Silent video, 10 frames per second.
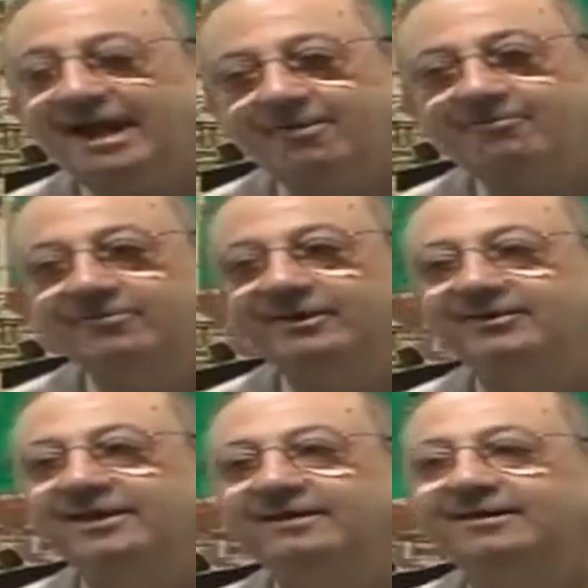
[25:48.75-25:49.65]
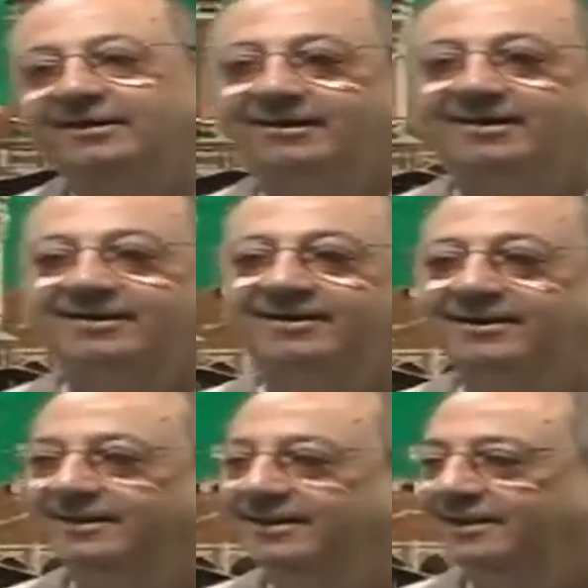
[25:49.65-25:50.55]
everything
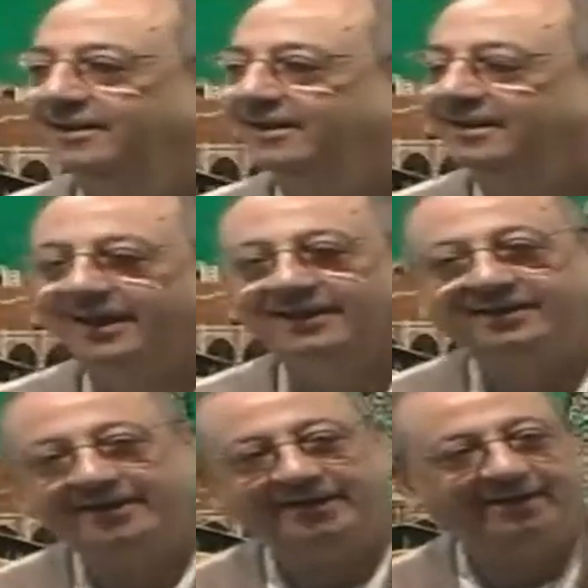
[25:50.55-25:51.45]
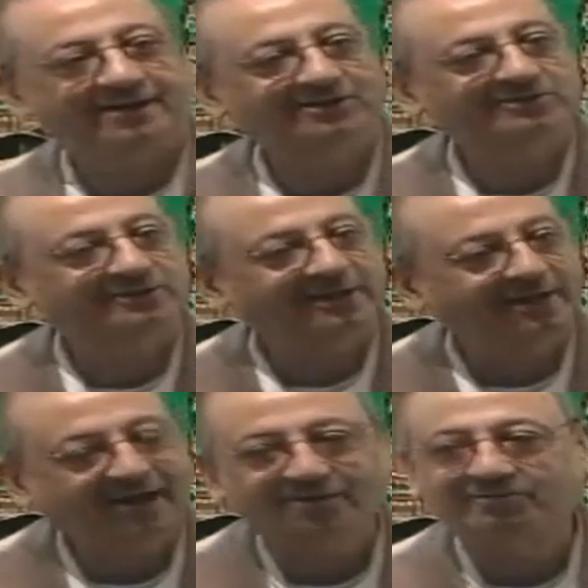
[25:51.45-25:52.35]
clearly and hears
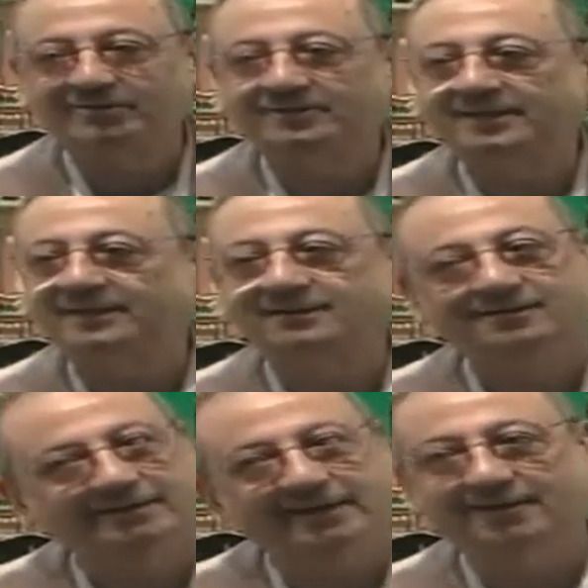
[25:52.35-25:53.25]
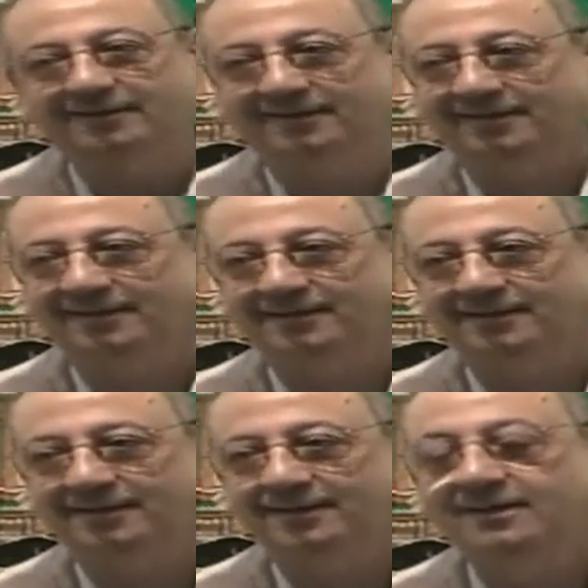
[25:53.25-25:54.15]
everything keenly. Huh?